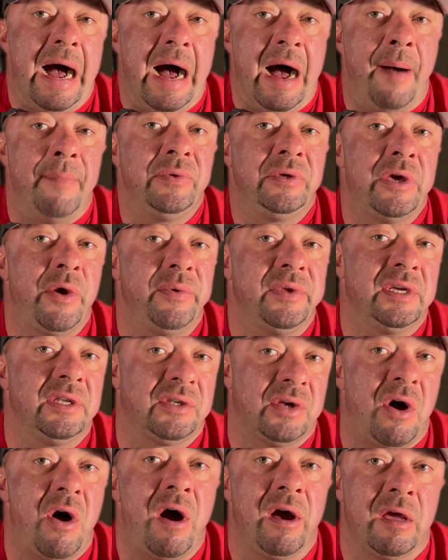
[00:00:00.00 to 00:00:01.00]
I'm going to
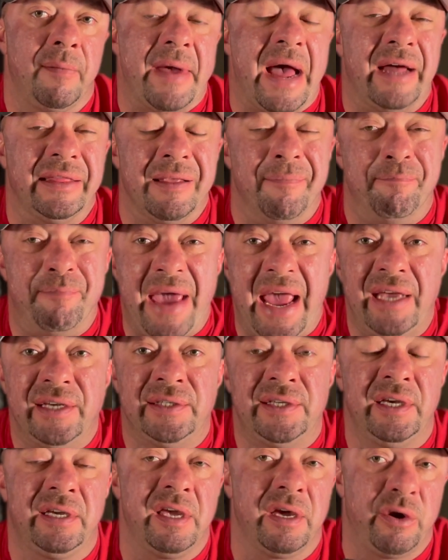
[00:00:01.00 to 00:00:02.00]
talk about the
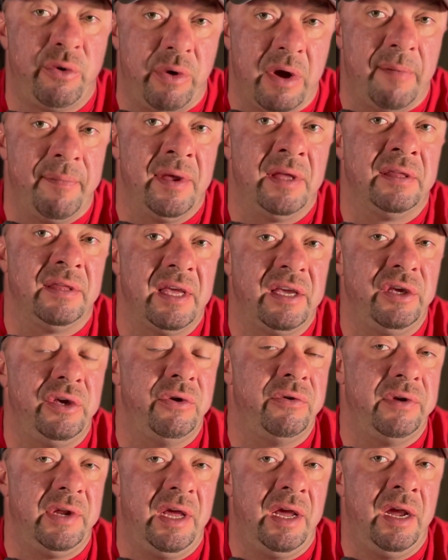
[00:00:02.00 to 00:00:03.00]
basic equipment that
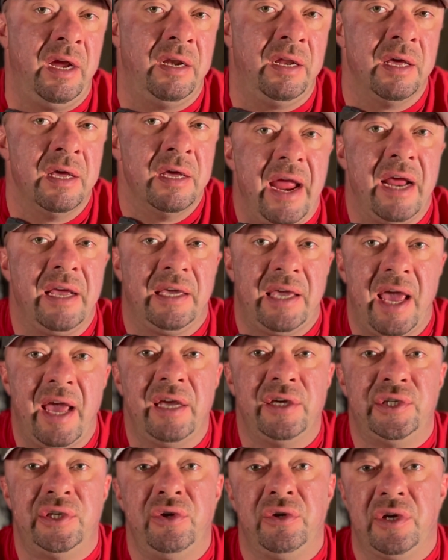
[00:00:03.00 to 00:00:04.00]
you need in
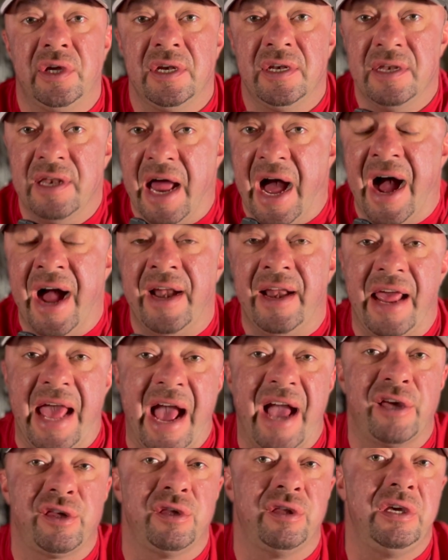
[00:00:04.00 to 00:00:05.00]
case you could not
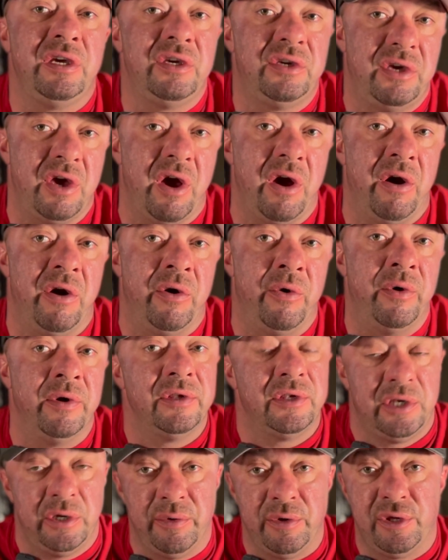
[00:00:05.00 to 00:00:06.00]
actually
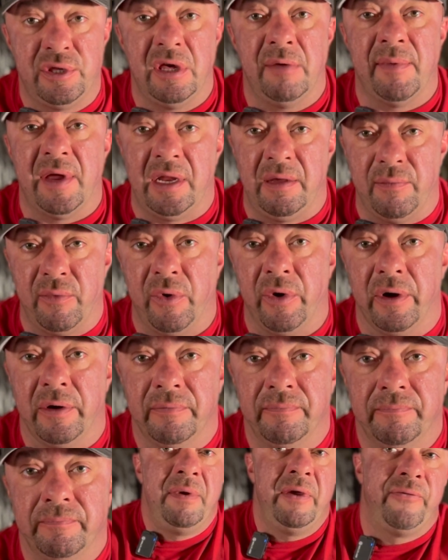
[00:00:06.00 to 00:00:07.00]
go to a gym anymore.
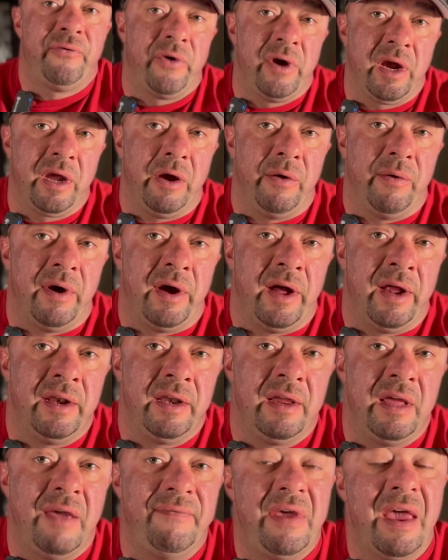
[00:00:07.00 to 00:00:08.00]
Before I go
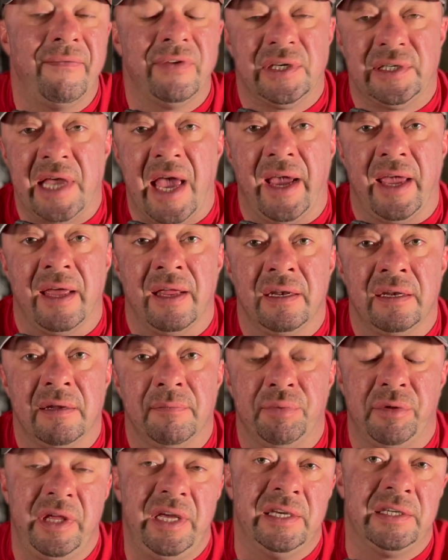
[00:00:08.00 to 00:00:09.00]
on, if you have a
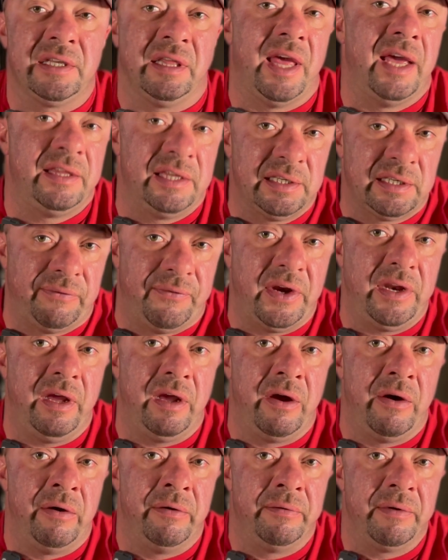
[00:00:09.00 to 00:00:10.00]
second, please like this
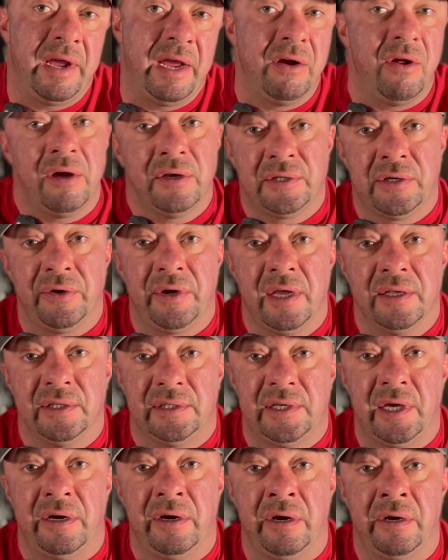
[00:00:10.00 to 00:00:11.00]
video and also
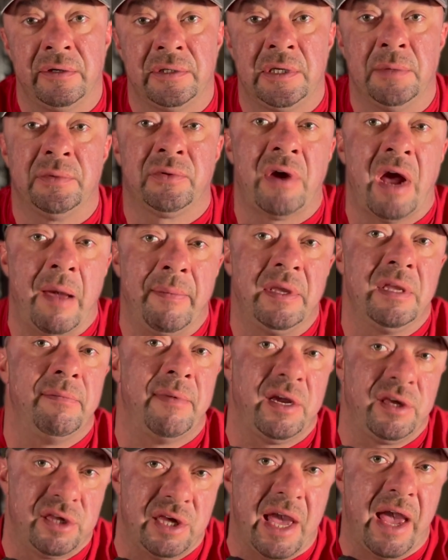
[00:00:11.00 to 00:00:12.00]
consider subscribing to
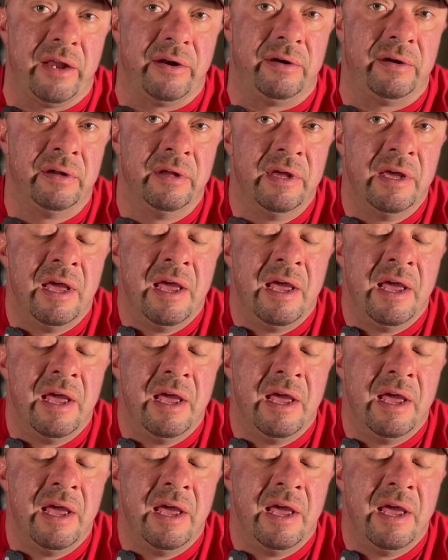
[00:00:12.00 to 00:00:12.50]
my channel.